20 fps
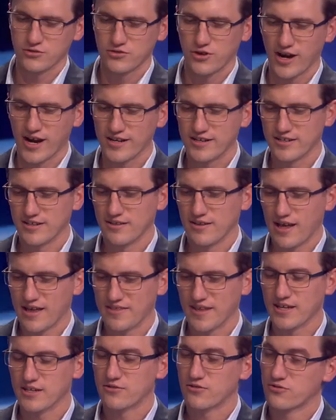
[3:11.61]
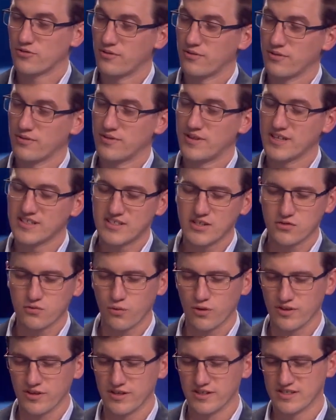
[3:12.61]
trying to, I think this is
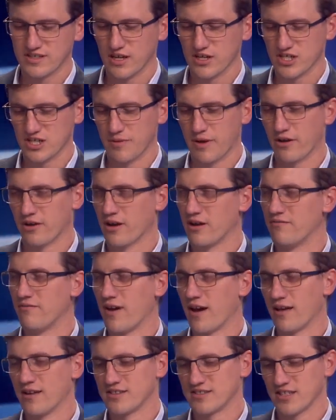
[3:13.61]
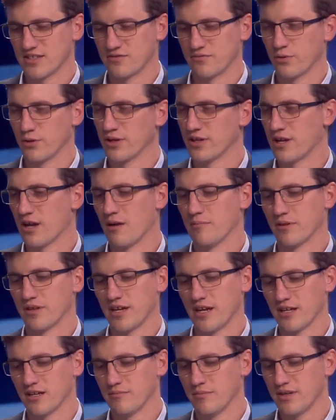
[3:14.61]
where the discussion about gun violence gets really
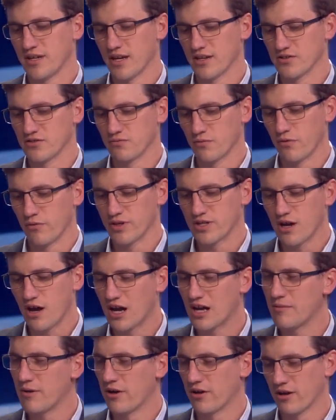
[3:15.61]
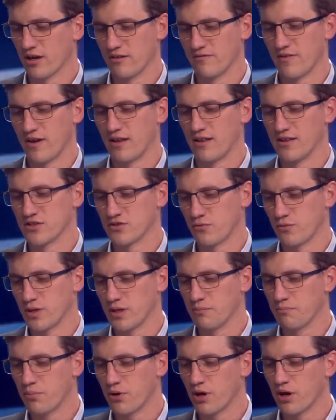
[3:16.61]
complicated, because when we talk about gun violence,
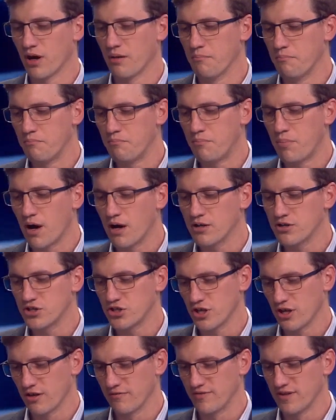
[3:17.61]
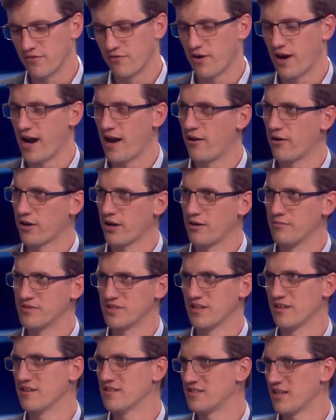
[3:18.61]
we put a bunch of different outcomes
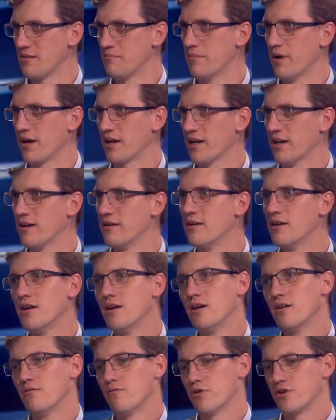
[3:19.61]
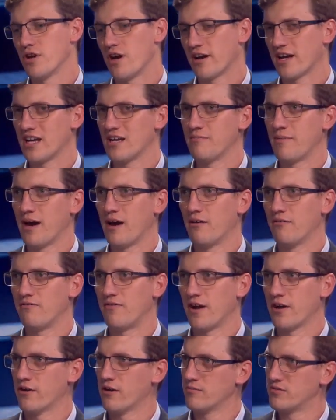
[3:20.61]
into the same bucket. We're talking about
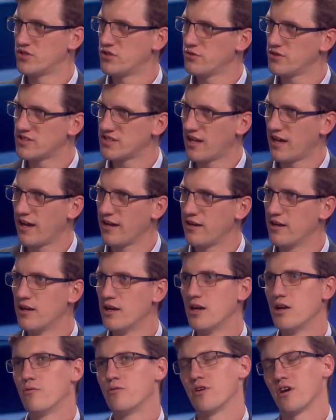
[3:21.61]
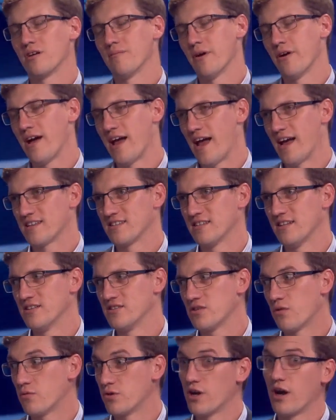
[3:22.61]
firearm suicide. We're talking about
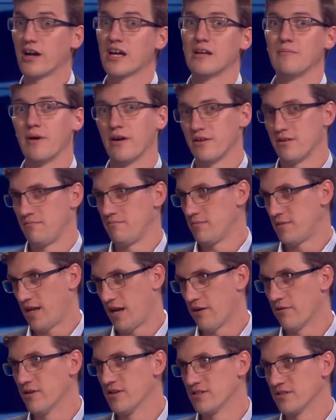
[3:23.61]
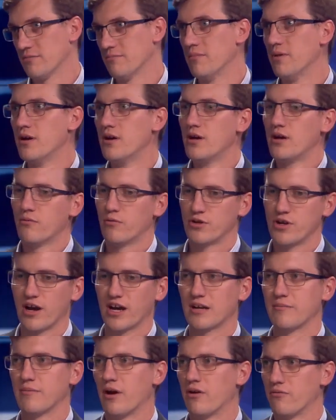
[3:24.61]
accidents. We're talking about terrorism. We're
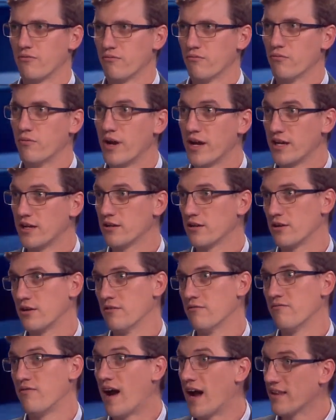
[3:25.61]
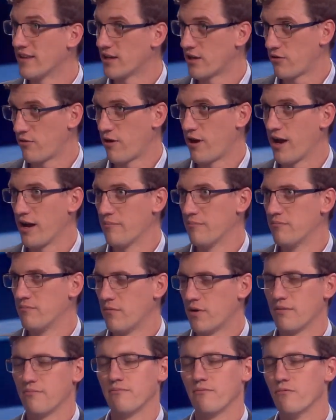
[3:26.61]
talking about regular violent crime.
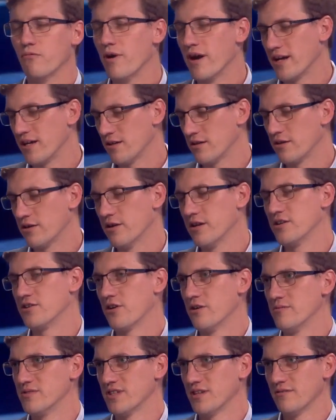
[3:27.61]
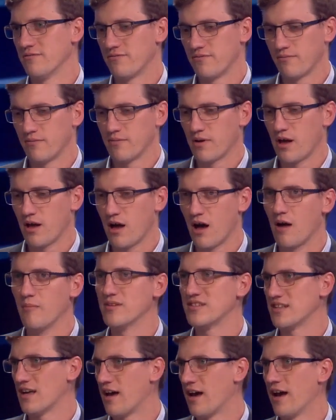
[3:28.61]
Well, regular in terms of
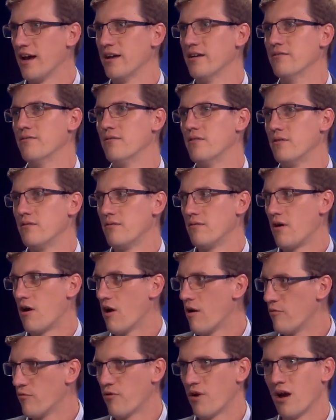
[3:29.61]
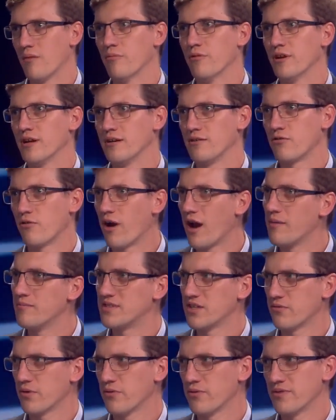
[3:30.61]
homicide, armed robbery,
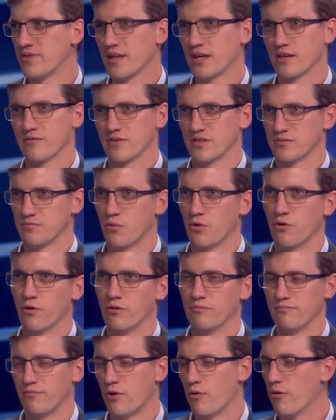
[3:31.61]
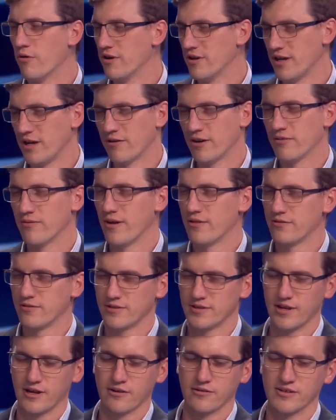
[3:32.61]
crimes that we would think of as more ordinary rather
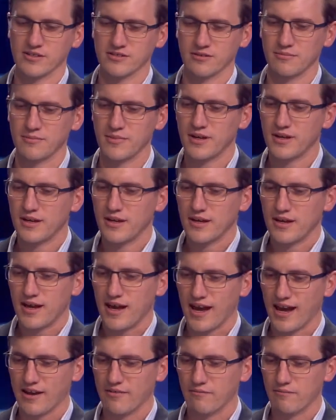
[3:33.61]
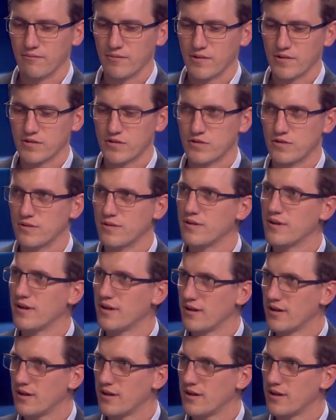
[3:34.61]
than terrorism. And using that word